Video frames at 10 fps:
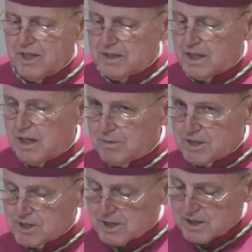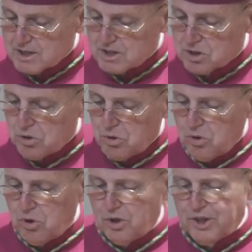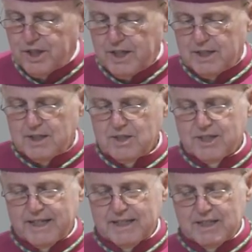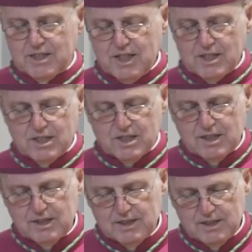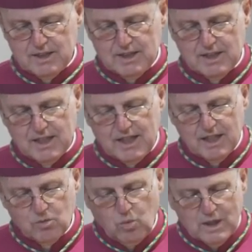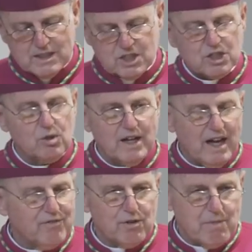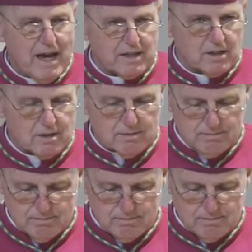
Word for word: St. Thomas says, All things that exist in whatsoever manner